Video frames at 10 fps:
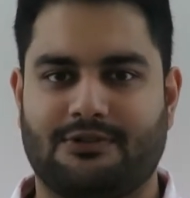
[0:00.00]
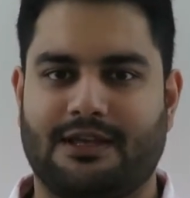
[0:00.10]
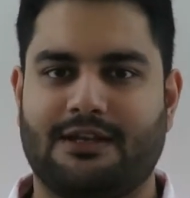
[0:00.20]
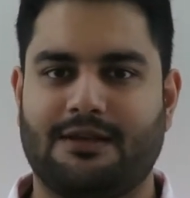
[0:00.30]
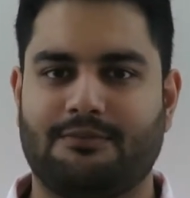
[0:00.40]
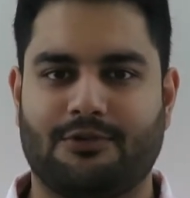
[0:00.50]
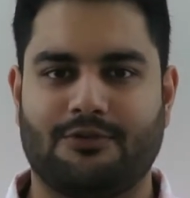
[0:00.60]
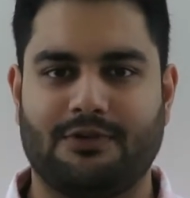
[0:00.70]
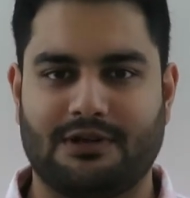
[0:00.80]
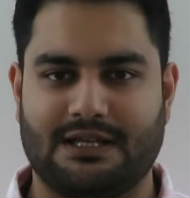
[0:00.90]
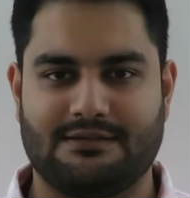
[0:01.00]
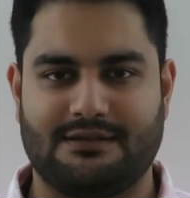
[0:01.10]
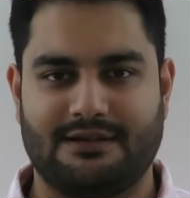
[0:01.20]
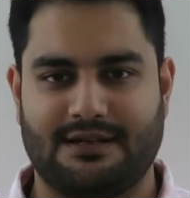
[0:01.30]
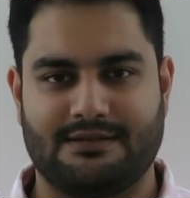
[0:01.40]
you can improve your
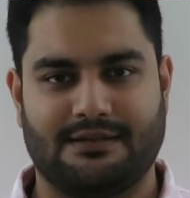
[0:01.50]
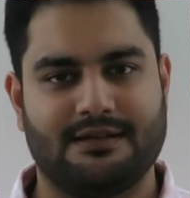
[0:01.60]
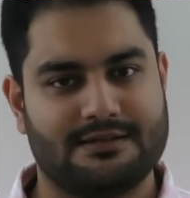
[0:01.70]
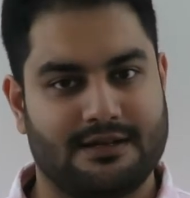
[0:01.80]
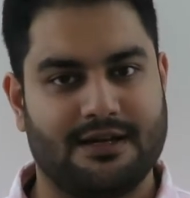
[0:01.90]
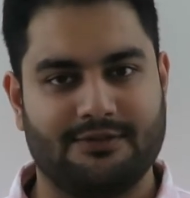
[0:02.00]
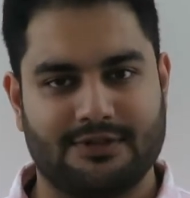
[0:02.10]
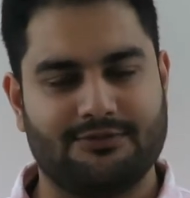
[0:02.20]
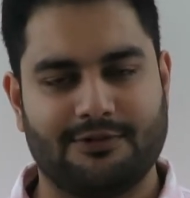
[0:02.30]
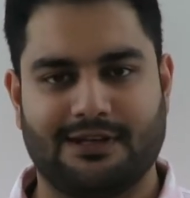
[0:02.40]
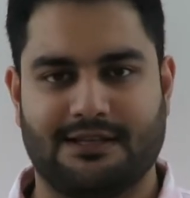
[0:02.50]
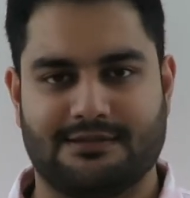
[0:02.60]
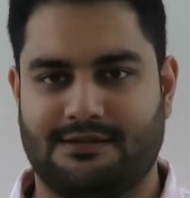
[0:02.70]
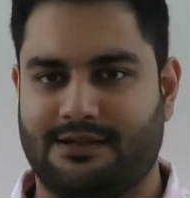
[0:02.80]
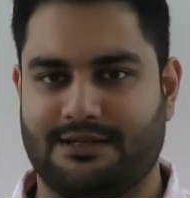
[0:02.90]
concentration and study with full
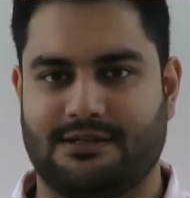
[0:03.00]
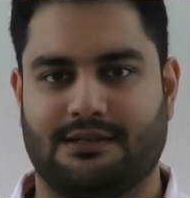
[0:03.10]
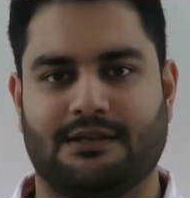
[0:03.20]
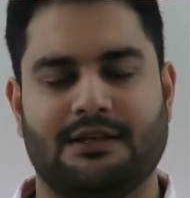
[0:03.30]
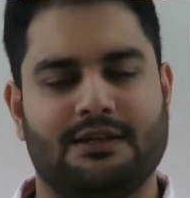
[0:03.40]
concentration.